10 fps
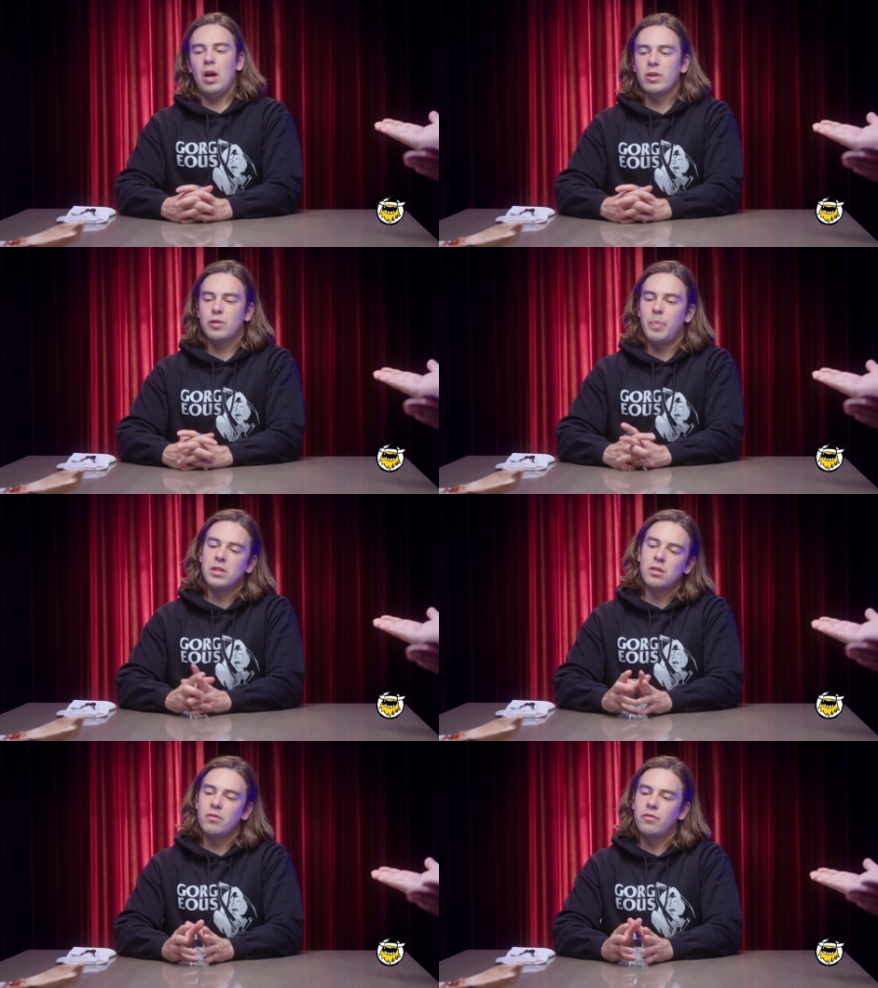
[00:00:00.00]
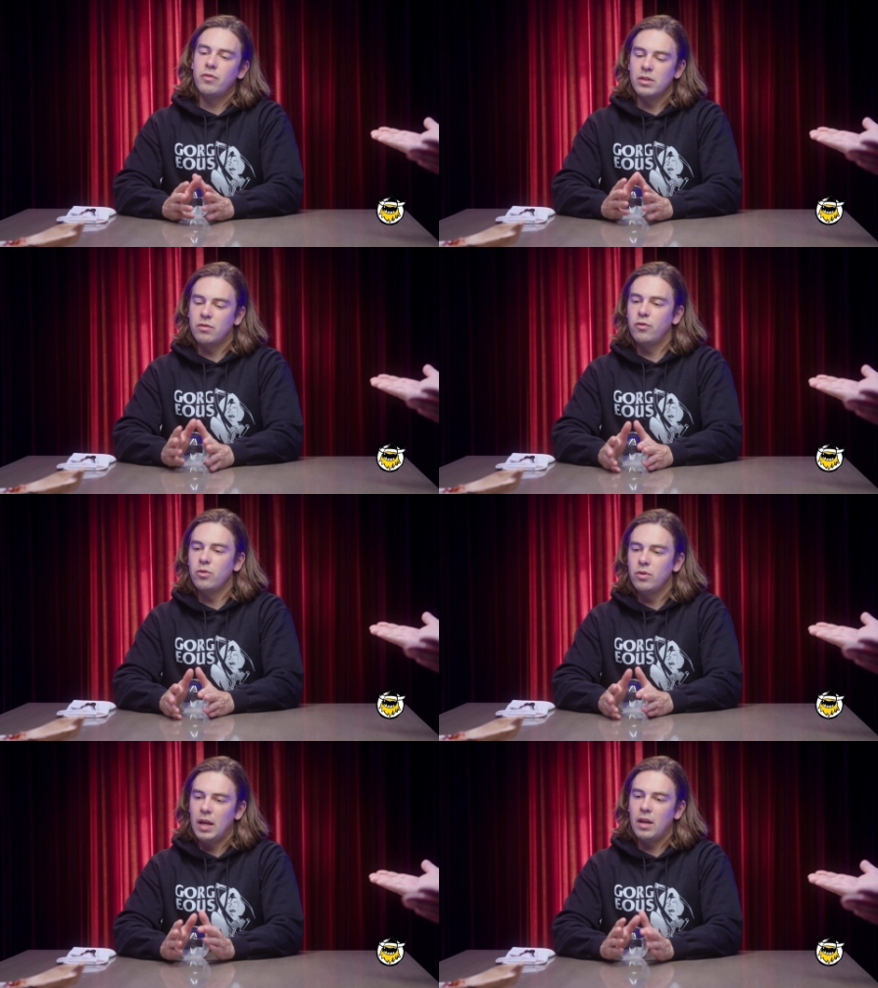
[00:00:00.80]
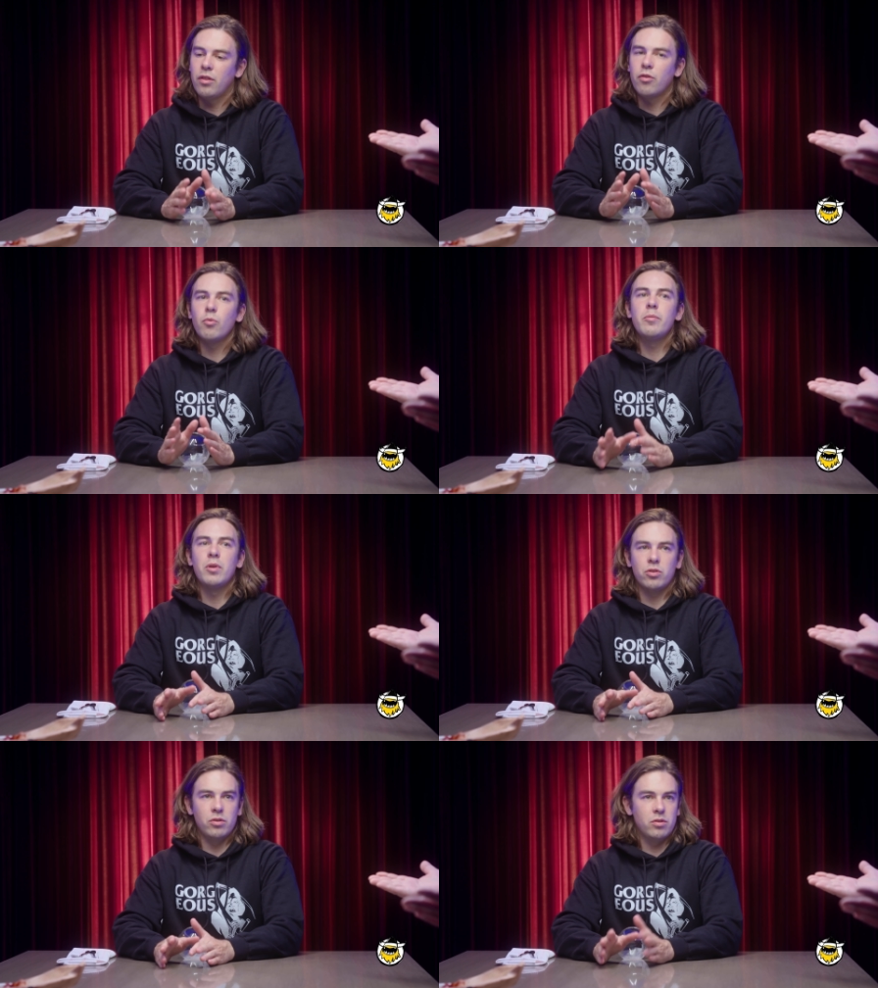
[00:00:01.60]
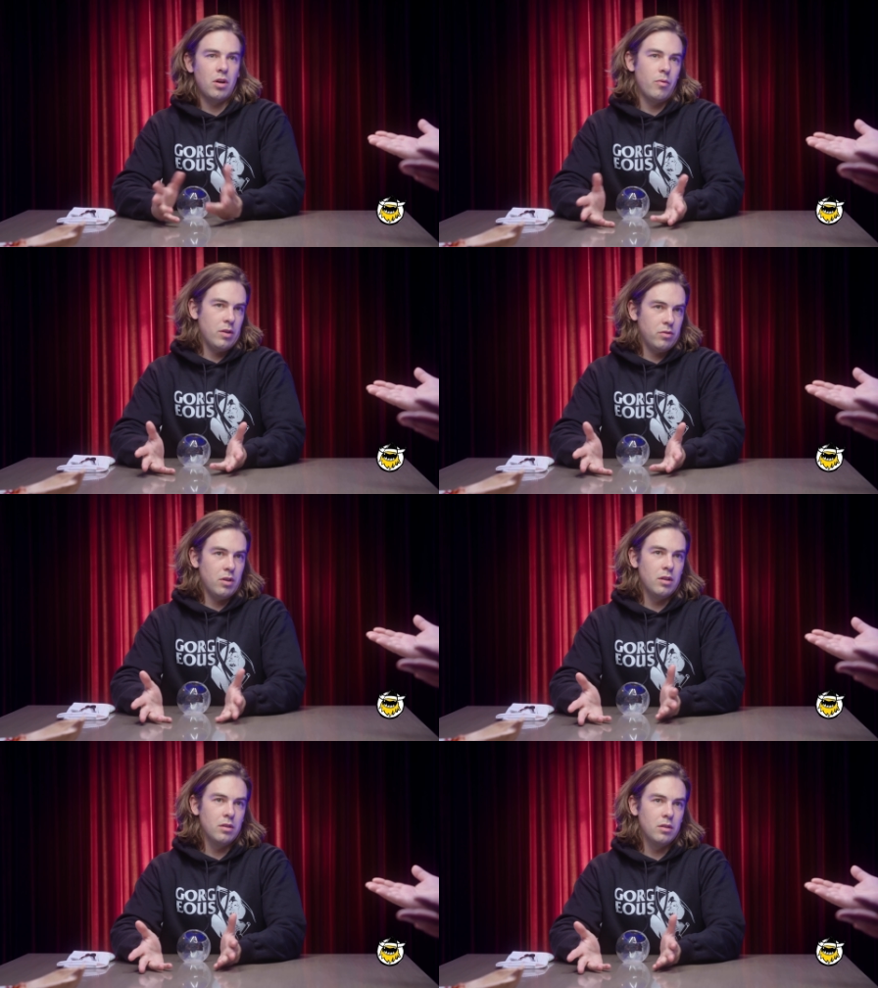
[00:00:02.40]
How expensive is food at a three Michelin star restaurant?